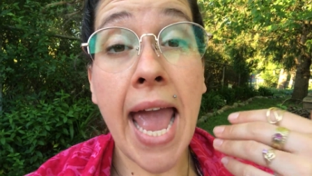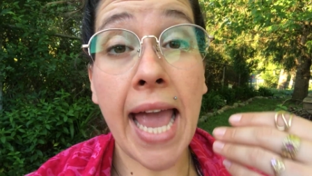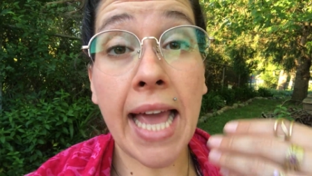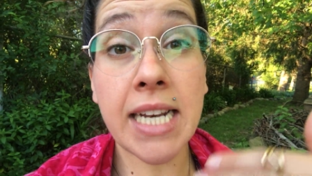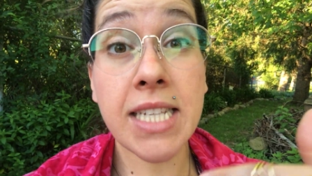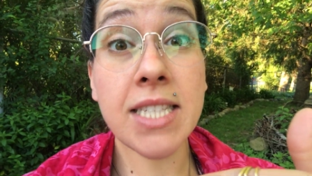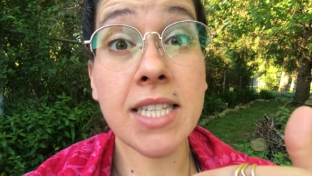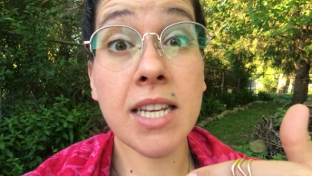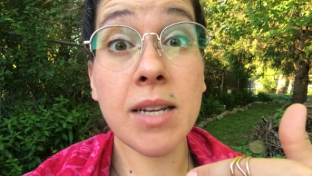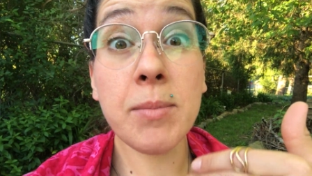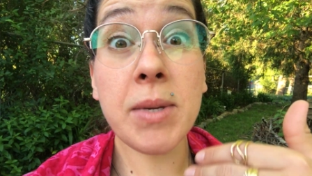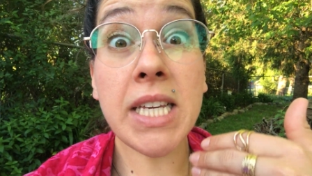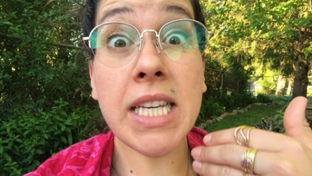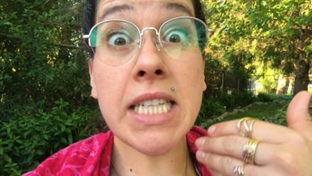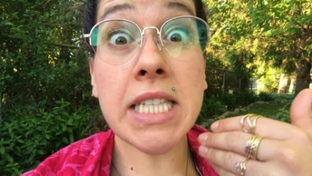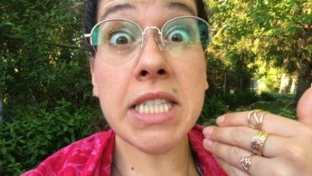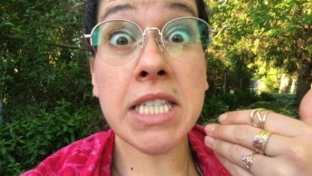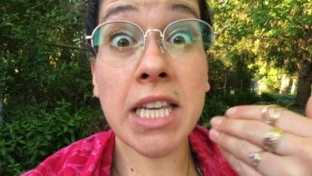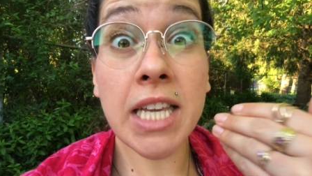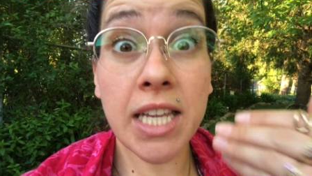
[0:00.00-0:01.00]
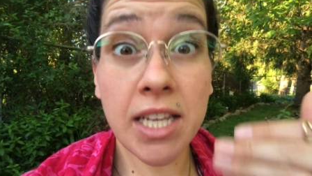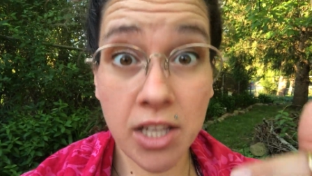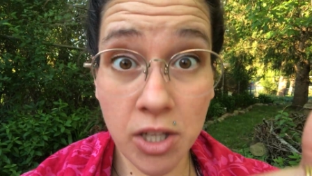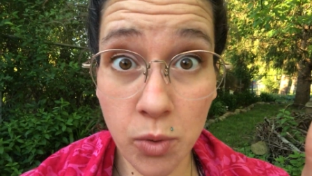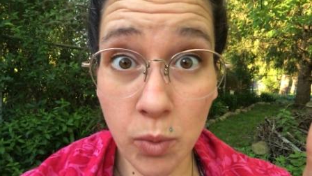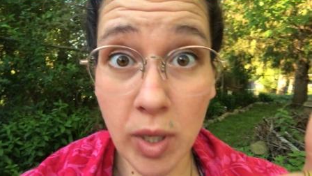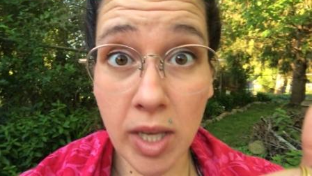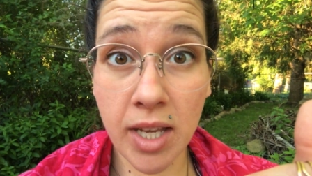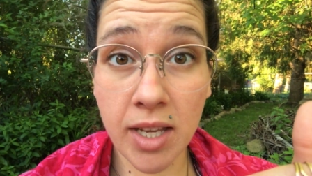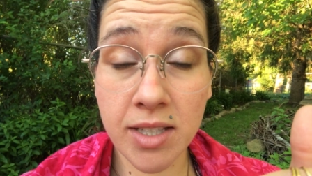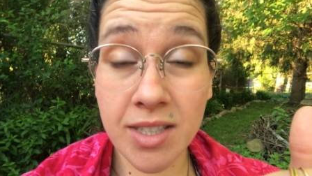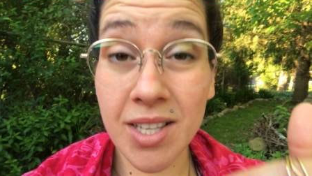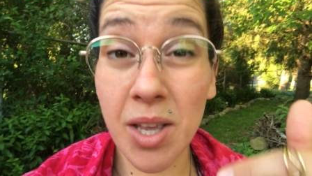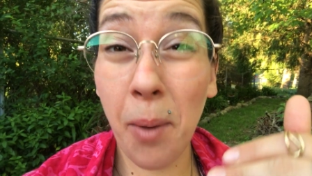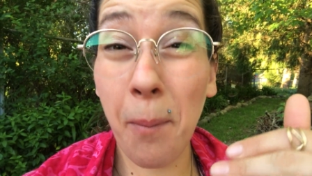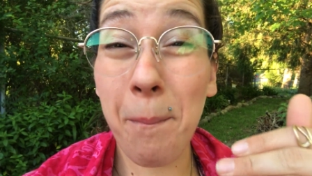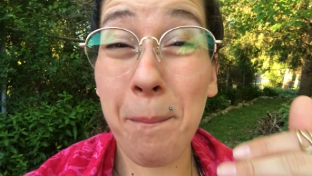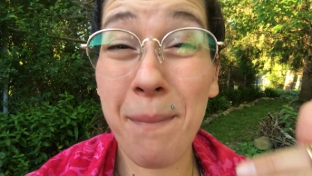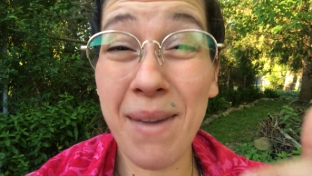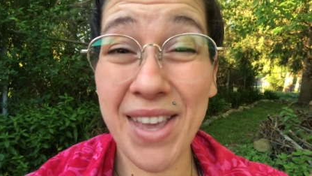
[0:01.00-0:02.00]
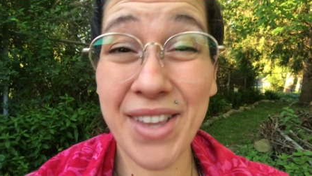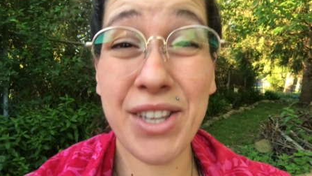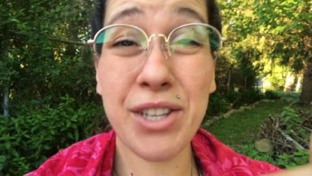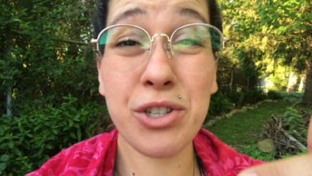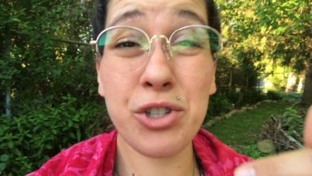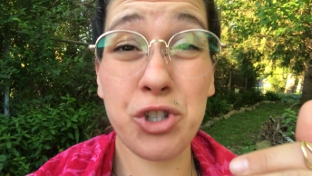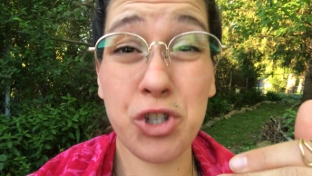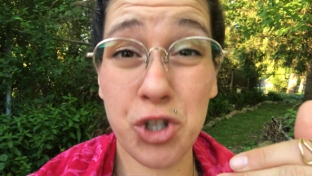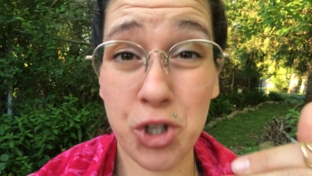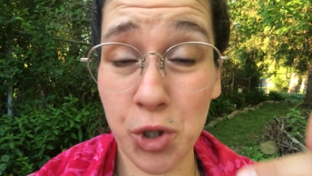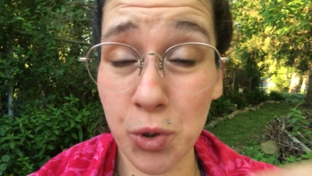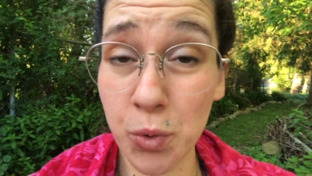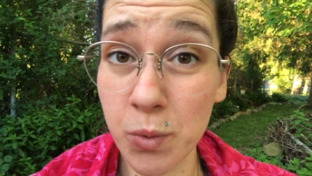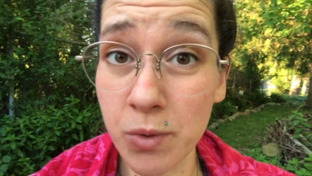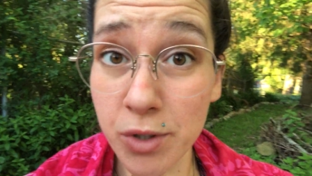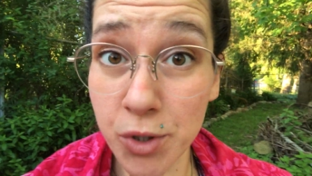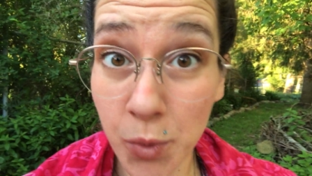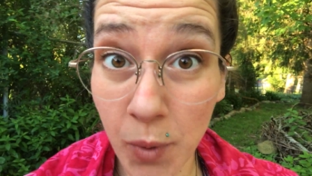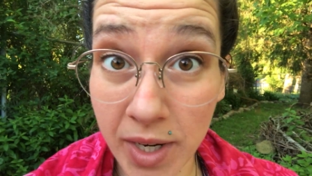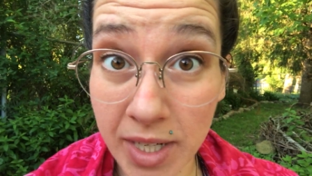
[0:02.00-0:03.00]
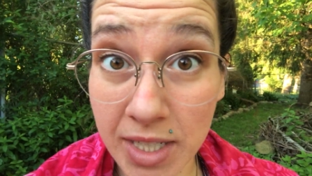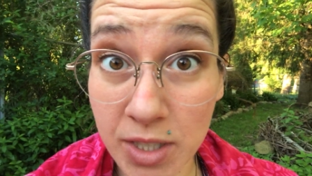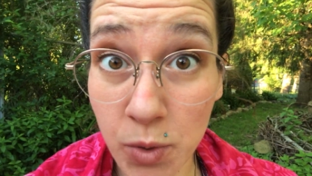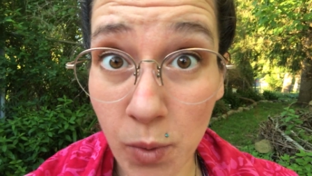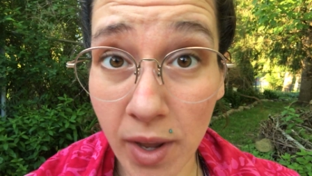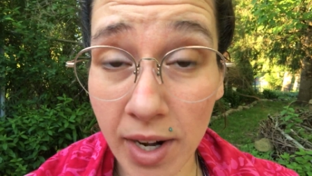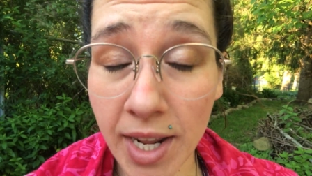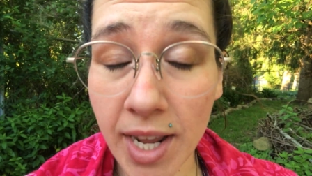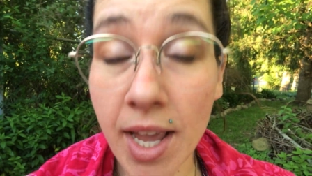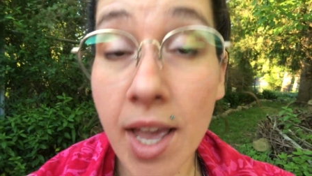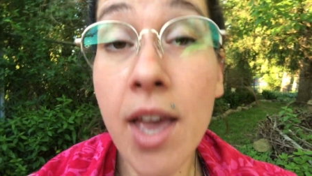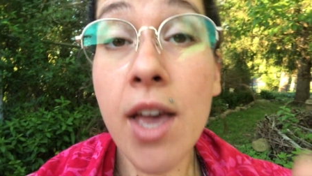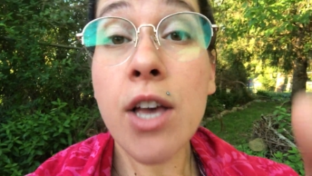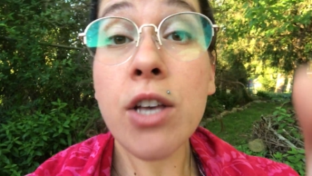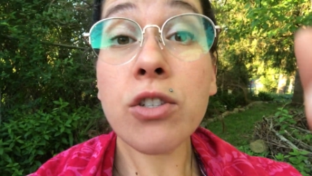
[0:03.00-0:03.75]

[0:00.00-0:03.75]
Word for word: and it's going to be continuing until mid-June 2020.